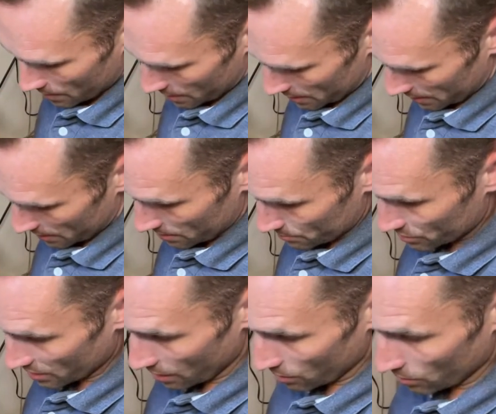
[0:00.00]
And it
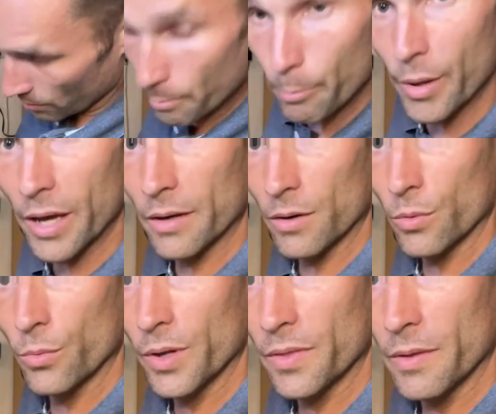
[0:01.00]
comes out better
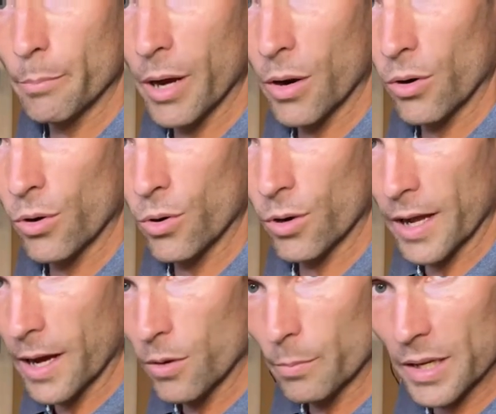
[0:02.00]
with the power cord
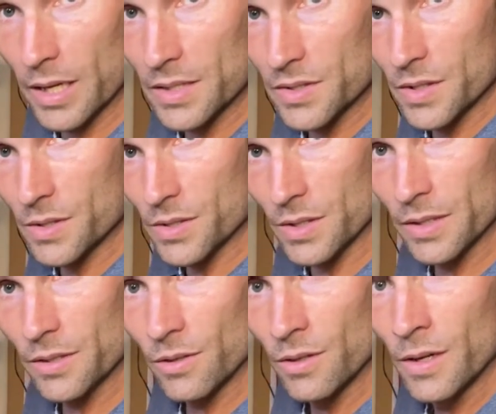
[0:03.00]
out because there's a
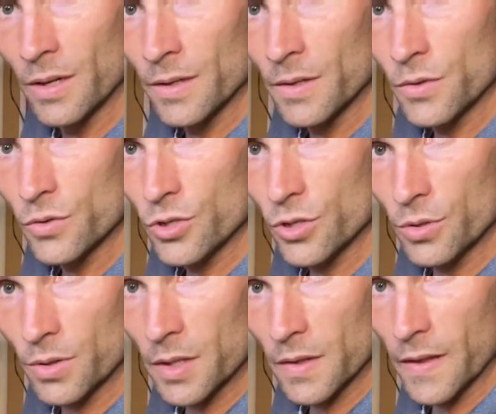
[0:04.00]
little
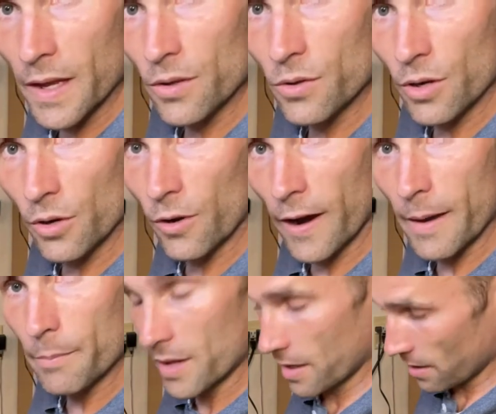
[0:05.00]
tooth that you can
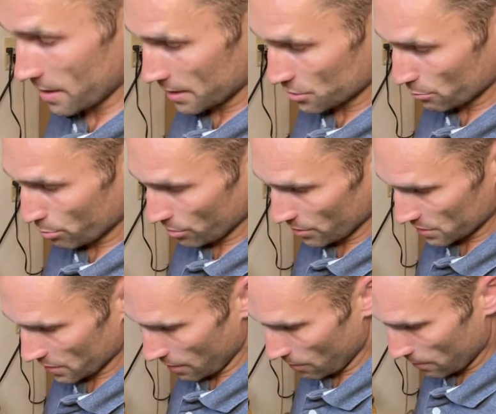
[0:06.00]
grab there as you pull
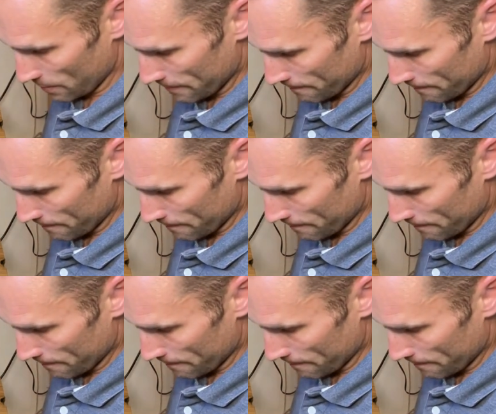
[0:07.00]
this out.